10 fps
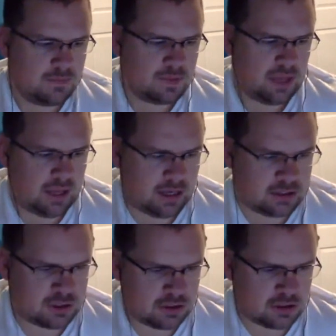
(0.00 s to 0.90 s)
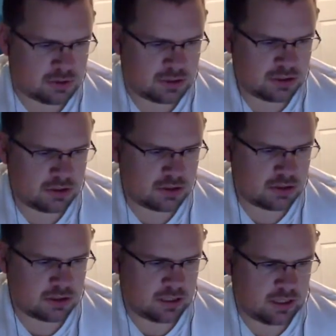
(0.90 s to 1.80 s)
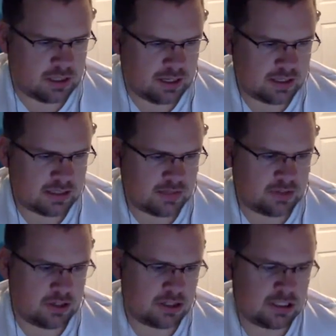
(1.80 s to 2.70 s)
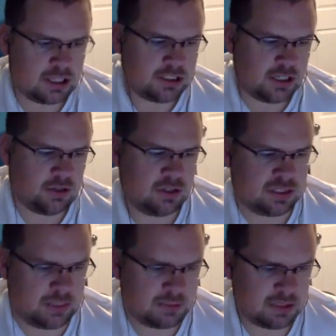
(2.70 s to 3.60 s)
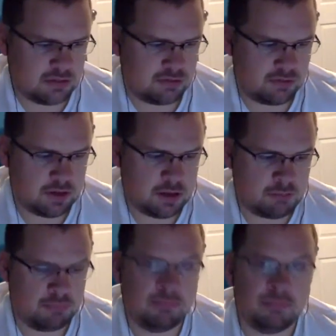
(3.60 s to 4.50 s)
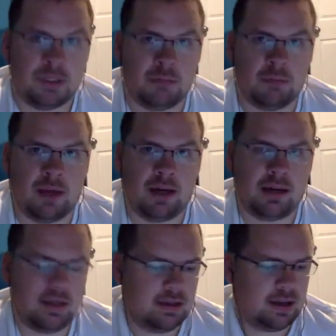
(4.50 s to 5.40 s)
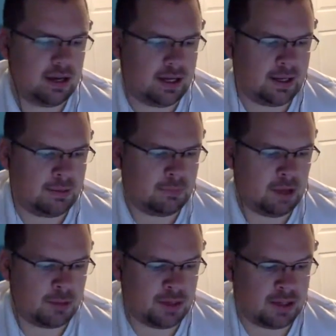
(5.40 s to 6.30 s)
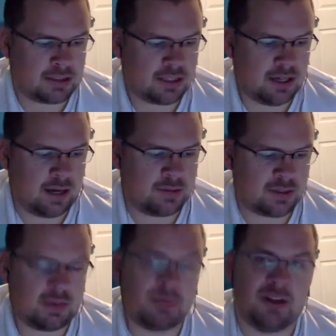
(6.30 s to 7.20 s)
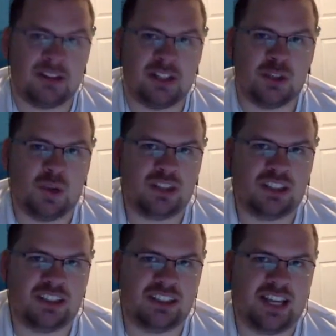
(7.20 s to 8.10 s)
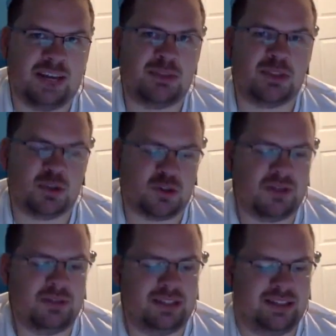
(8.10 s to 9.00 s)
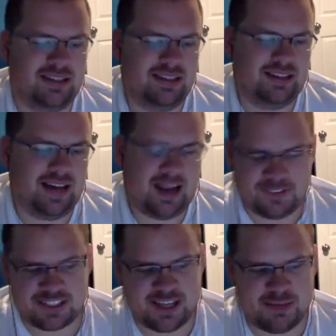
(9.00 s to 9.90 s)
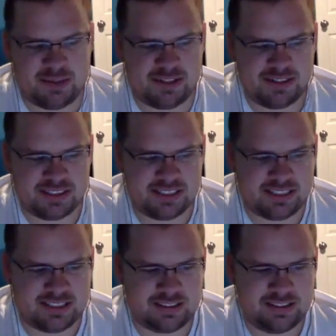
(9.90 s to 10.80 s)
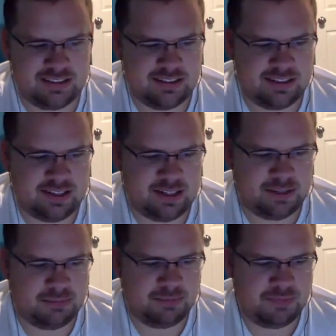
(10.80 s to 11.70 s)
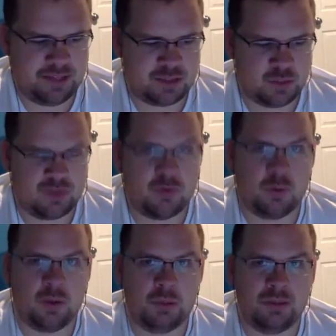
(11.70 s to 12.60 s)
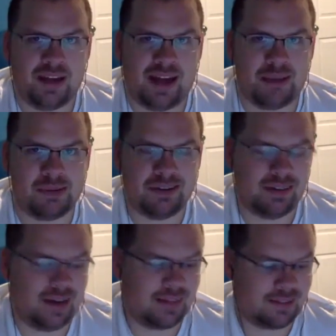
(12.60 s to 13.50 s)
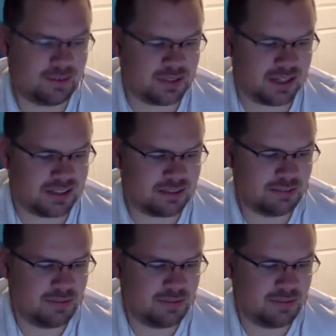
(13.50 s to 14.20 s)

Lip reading: And Juju Smith-Schuster got a 97-yard touchdown reception from Big Ben. I'll be honest, I was at my parents' house watching this game, screaming out of excitement, seeing that 24-point play happen. I thought that was awesome.